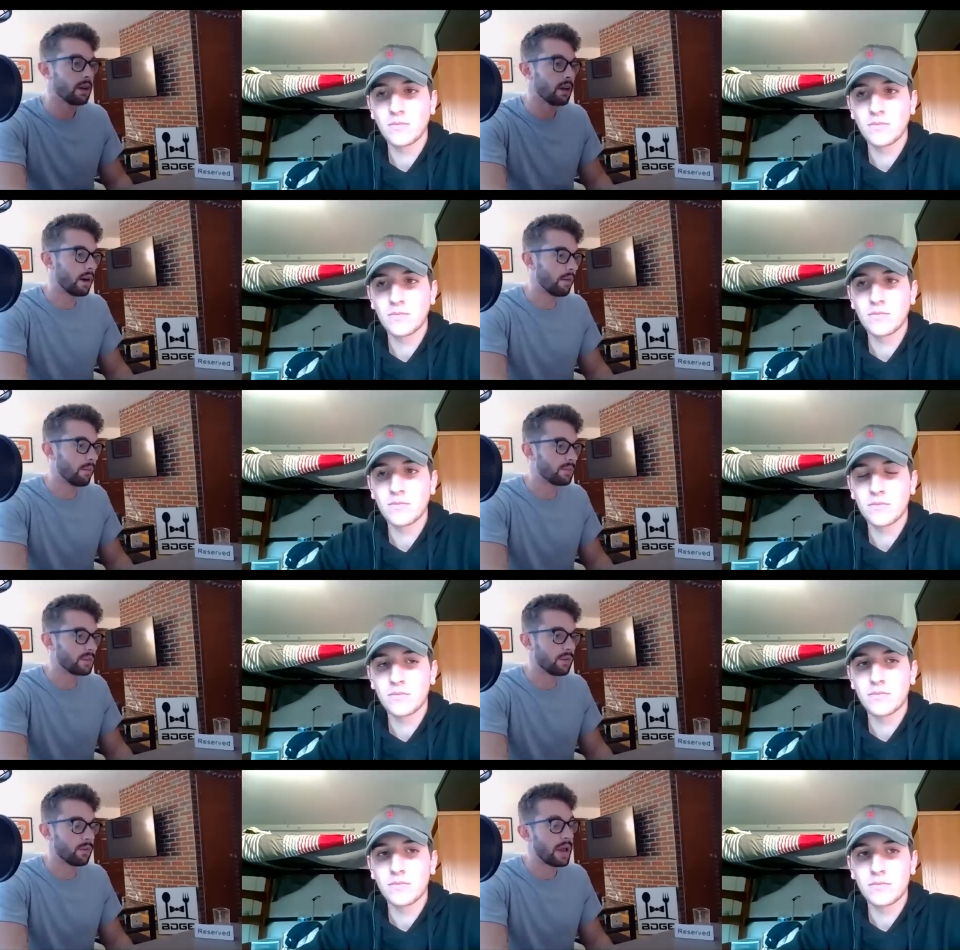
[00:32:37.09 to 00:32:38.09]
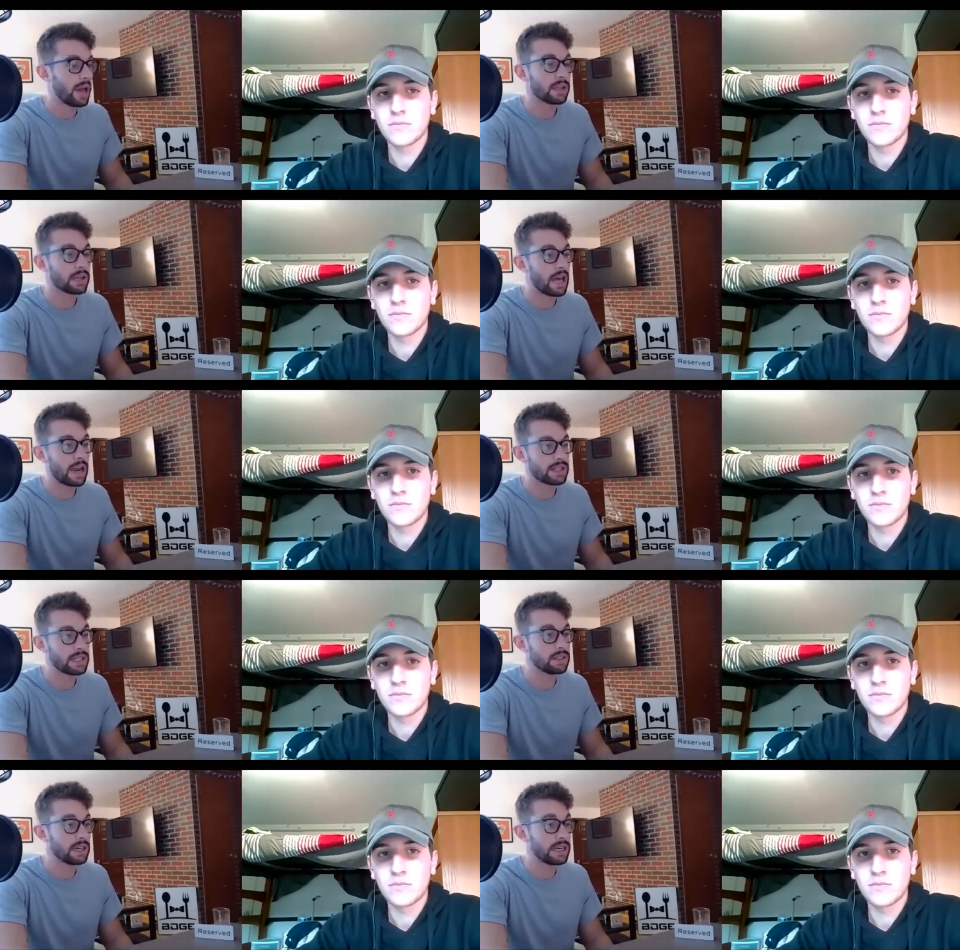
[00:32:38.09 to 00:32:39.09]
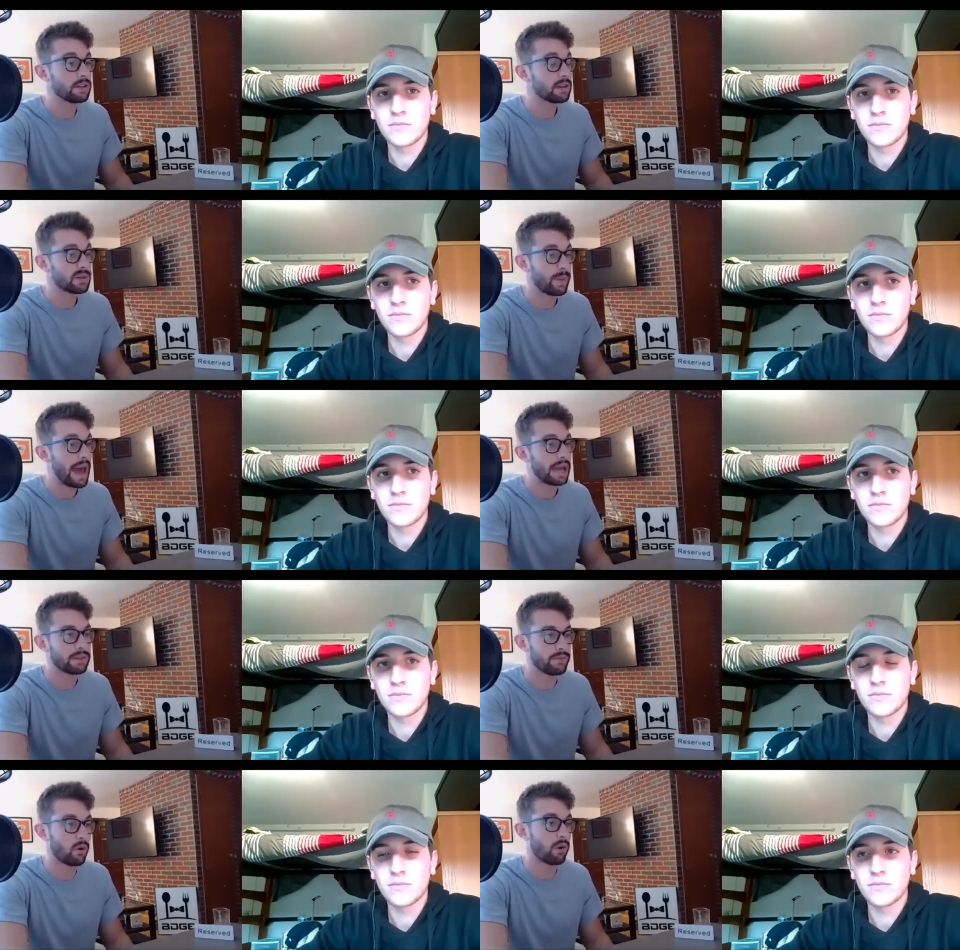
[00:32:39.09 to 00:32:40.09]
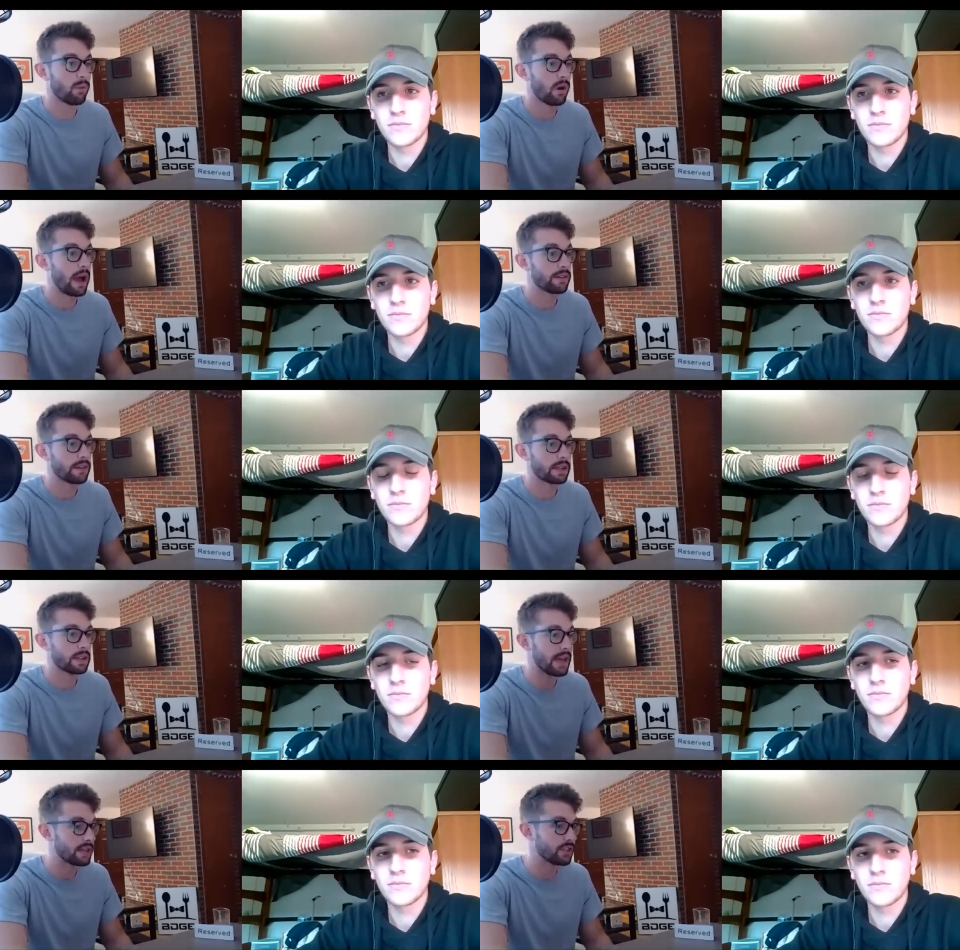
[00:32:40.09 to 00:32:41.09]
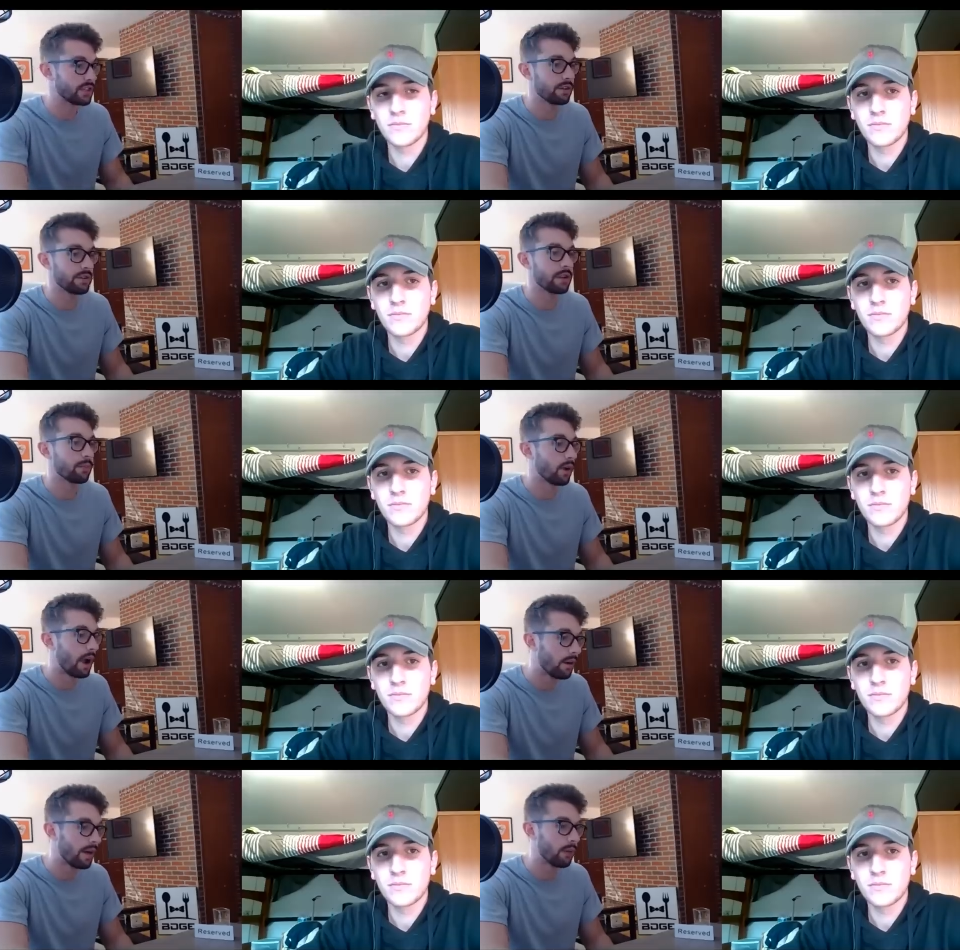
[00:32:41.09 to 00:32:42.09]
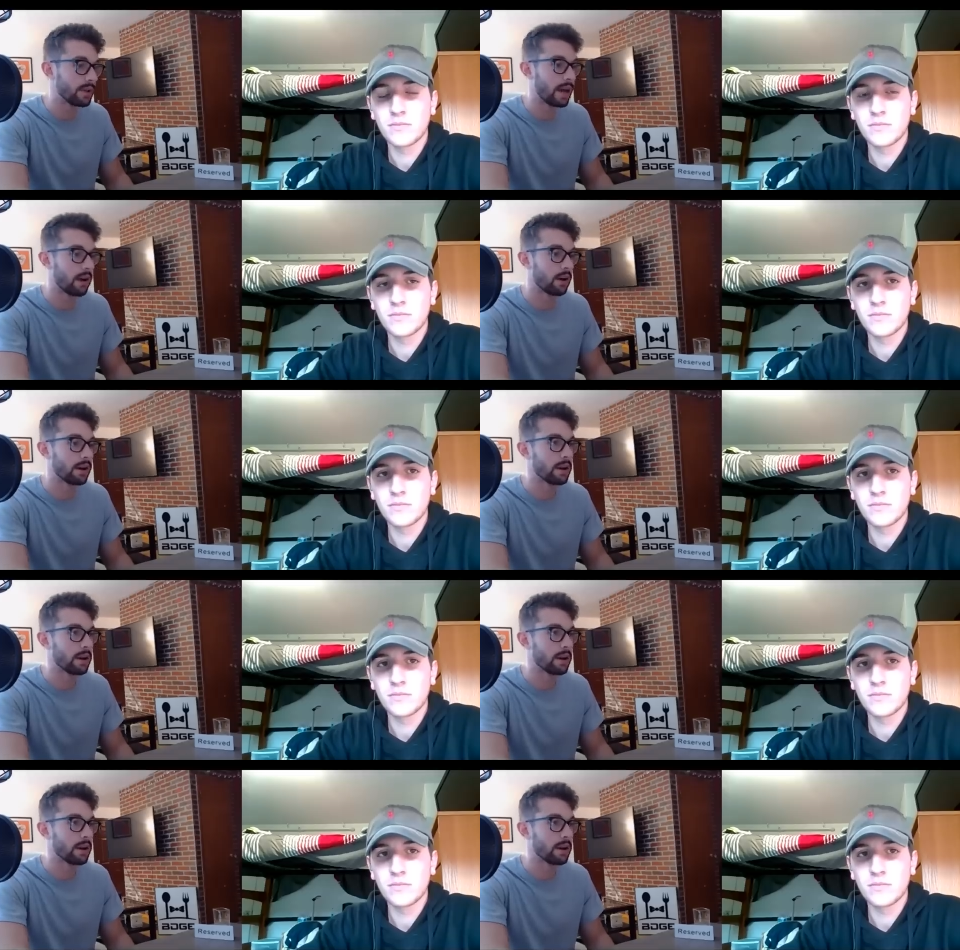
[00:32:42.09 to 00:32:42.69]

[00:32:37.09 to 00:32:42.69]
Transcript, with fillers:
Speaker 1: Um, so the way I look at it is he he looks back to form, whereas like the last year, the year prior to that, when he got hurt,